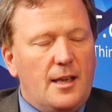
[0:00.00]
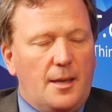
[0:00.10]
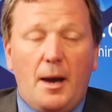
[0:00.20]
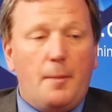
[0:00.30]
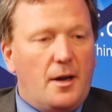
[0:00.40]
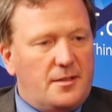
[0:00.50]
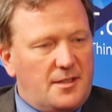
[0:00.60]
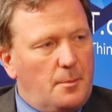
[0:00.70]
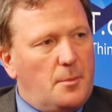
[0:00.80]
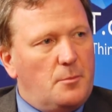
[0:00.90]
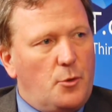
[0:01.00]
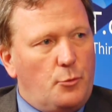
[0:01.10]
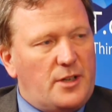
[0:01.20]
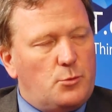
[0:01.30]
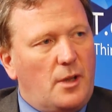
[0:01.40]
In my mind, some of the
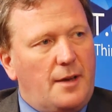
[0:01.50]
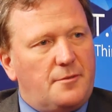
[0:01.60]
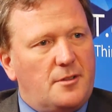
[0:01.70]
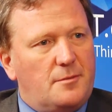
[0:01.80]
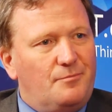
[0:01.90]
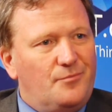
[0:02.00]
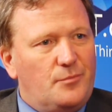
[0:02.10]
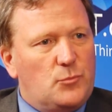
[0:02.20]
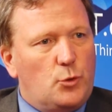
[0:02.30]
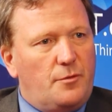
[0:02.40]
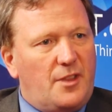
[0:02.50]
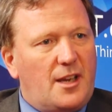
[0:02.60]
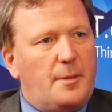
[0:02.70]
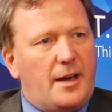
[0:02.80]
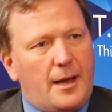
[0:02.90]
REITs will have to sort of
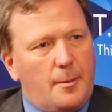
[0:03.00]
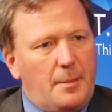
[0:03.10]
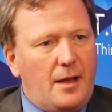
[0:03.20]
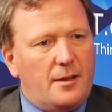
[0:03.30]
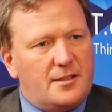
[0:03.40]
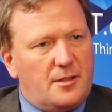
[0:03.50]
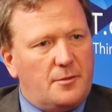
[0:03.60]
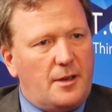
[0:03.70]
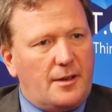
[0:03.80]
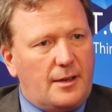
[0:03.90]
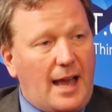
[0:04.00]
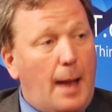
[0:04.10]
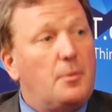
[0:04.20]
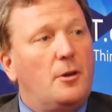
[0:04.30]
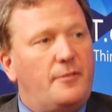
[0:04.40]
think about how to balance the
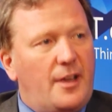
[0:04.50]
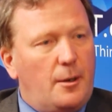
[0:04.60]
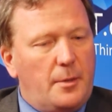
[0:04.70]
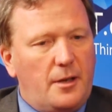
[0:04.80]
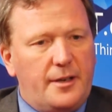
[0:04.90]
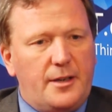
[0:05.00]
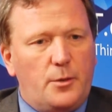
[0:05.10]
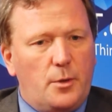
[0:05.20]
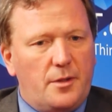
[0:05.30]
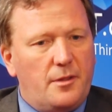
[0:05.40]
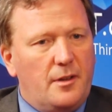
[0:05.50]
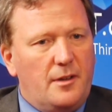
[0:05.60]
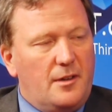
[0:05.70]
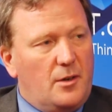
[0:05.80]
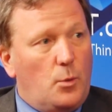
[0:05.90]
capital availability with
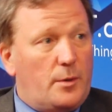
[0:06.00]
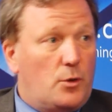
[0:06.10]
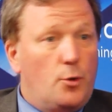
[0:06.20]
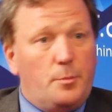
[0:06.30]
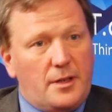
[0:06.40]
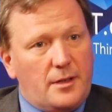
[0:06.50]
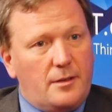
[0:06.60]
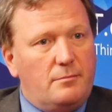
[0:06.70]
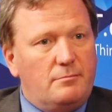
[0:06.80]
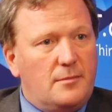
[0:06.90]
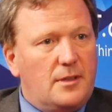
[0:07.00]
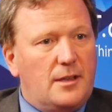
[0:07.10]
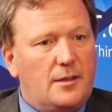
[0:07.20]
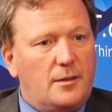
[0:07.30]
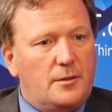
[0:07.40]
what could be
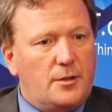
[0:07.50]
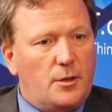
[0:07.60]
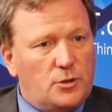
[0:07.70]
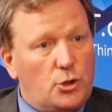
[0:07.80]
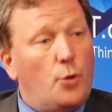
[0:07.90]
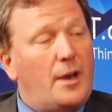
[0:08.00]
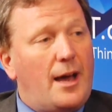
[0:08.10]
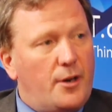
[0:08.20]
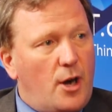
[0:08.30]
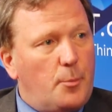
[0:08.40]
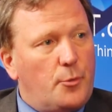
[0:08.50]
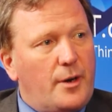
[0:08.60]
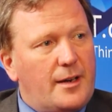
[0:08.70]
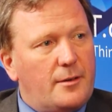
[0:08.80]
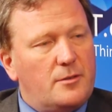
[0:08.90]
slowdown in
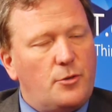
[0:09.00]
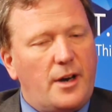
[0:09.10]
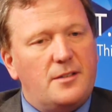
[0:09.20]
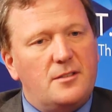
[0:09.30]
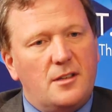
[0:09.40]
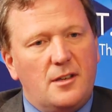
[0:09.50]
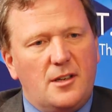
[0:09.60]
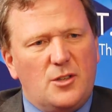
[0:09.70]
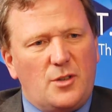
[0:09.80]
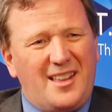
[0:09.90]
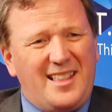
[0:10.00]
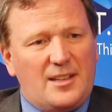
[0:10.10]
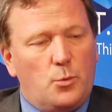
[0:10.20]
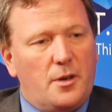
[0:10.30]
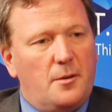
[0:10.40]
operating trends. I think
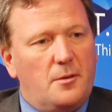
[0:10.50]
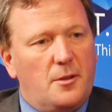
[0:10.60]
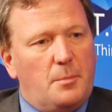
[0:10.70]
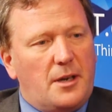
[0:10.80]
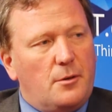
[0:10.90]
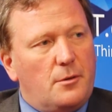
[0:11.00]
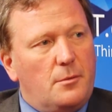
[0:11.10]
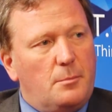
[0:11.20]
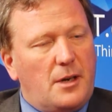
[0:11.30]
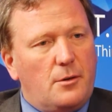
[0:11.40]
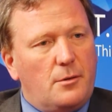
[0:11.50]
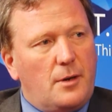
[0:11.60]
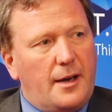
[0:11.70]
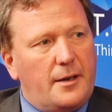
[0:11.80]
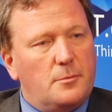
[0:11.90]
that's one of the bigger
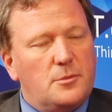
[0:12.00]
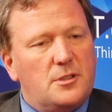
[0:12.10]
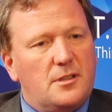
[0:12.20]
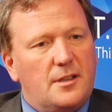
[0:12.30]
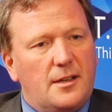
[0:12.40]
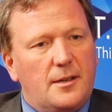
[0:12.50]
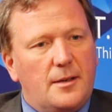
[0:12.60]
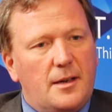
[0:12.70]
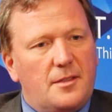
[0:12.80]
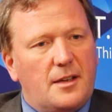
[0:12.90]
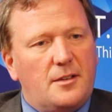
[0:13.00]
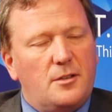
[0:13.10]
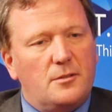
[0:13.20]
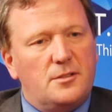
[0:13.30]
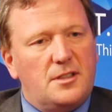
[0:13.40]
items. I think
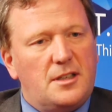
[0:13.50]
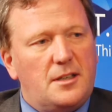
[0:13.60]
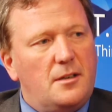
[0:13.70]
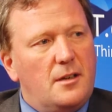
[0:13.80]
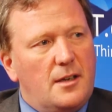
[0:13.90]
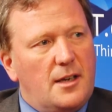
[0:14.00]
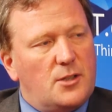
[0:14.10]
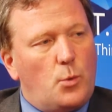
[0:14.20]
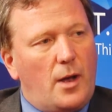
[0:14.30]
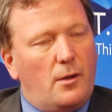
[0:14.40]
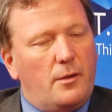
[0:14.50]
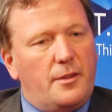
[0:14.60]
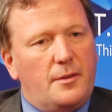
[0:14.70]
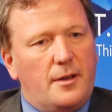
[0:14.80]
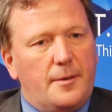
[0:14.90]
you'll see as well,
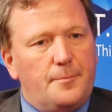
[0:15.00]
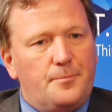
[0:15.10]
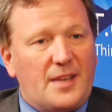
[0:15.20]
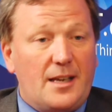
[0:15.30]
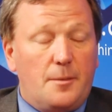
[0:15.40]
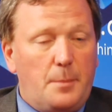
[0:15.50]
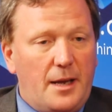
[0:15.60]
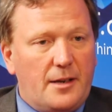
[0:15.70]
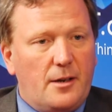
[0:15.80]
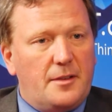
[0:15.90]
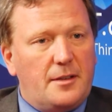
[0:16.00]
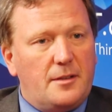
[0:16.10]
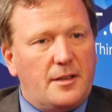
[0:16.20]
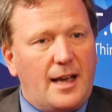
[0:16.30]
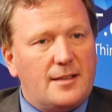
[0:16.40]
again, depending on
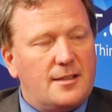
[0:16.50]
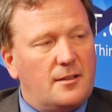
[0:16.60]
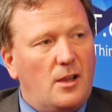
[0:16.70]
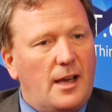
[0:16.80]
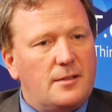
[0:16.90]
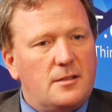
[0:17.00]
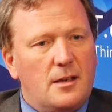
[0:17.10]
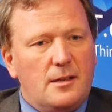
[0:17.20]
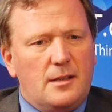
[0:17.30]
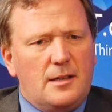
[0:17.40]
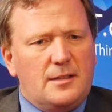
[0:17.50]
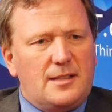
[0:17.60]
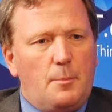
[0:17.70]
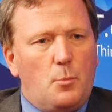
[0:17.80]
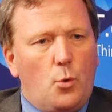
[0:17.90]
the asset class,
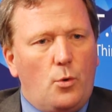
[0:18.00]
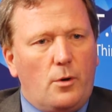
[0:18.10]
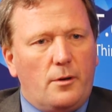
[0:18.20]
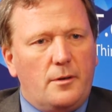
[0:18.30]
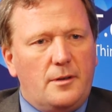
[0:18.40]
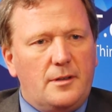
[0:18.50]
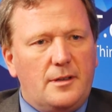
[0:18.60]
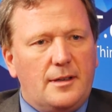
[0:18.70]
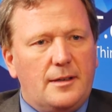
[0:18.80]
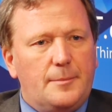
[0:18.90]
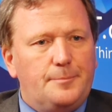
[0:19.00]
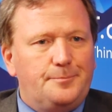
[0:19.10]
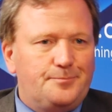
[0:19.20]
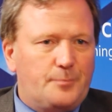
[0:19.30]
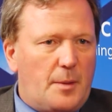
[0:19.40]
some more
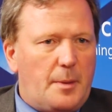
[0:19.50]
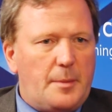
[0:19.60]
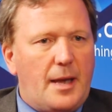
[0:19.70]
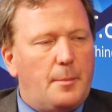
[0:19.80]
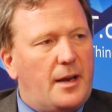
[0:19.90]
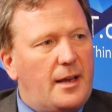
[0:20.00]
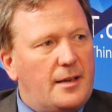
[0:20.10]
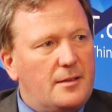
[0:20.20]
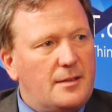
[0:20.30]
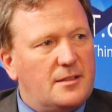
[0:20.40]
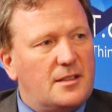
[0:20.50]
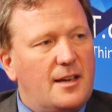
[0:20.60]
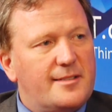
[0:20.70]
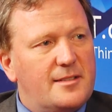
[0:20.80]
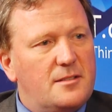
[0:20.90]
maybe M&A
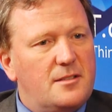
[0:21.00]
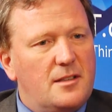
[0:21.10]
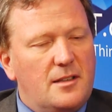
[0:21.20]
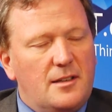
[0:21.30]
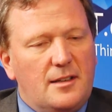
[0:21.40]
discussions.